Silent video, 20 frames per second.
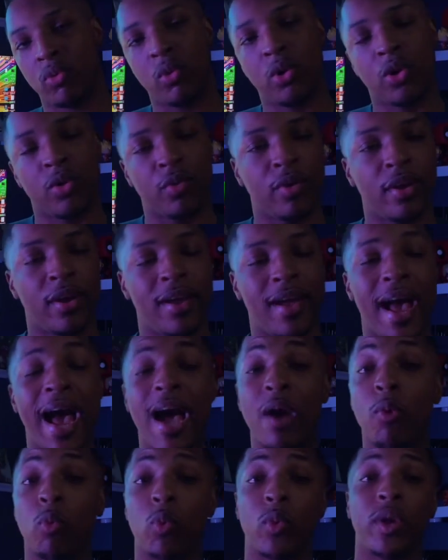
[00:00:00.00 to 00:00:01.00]
school career,
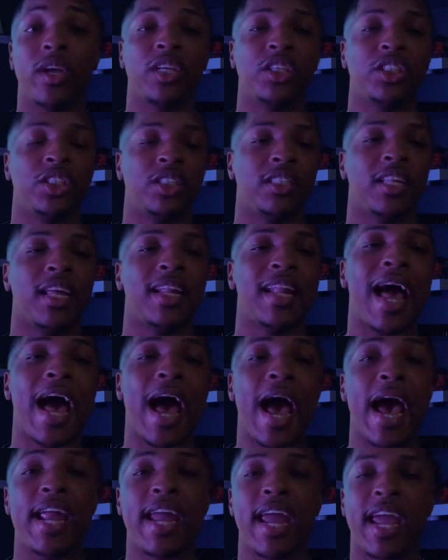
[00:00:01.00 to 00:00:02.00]
I wish that
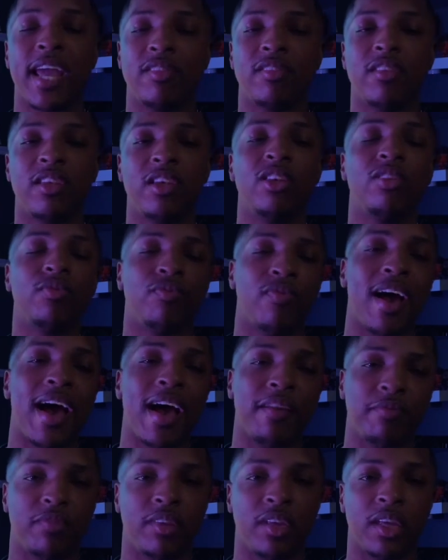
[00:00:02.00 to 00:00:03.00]
I had these
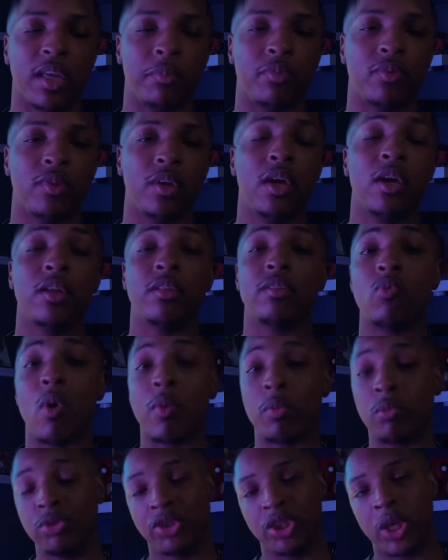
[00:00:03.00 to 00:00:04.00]
5 tips
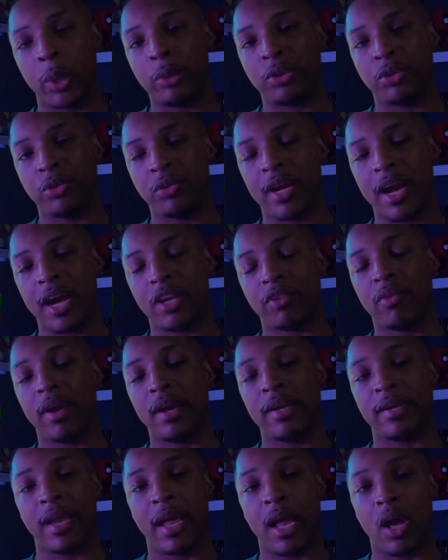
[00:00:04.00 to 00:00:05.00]
I'm going to share with you guys
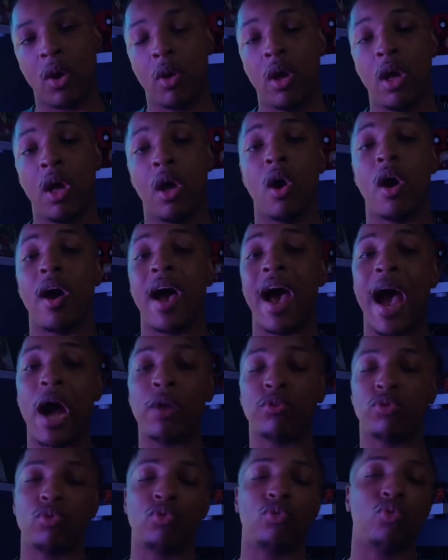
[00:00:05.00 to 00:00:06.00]
right now on
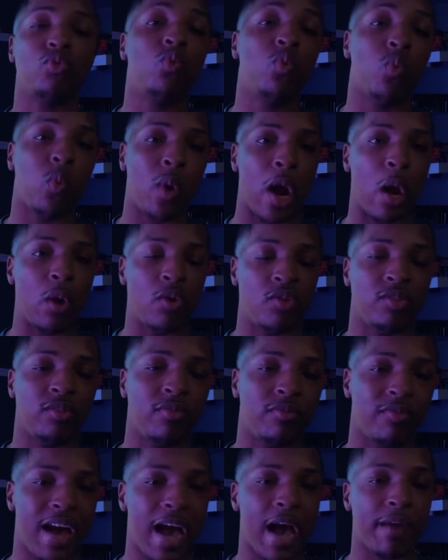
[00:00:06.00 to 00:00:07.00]
how to do well
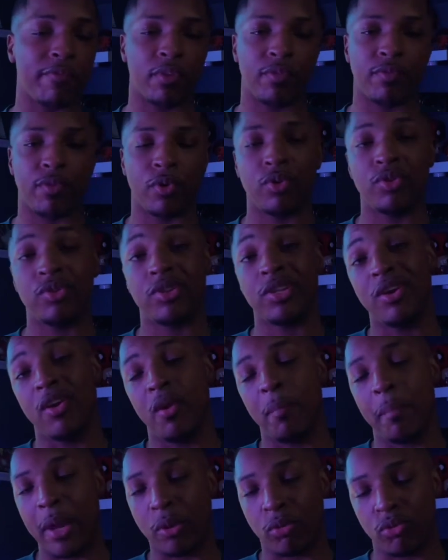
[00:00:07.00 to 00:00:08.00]
to survive your first
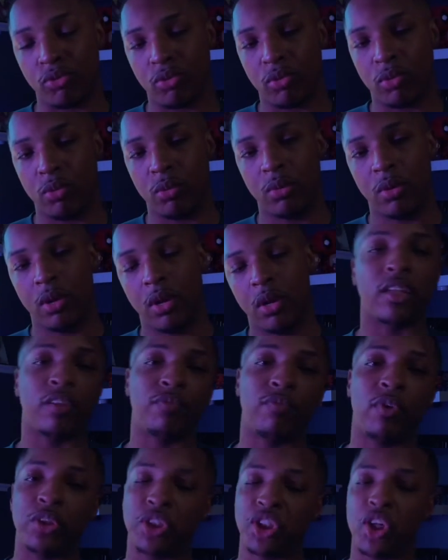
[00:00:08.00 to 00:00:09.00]
year of medical school.
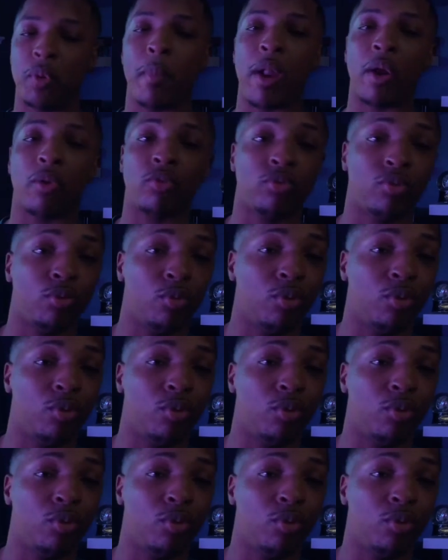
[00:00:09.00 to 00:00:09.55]
Yes, first year of medical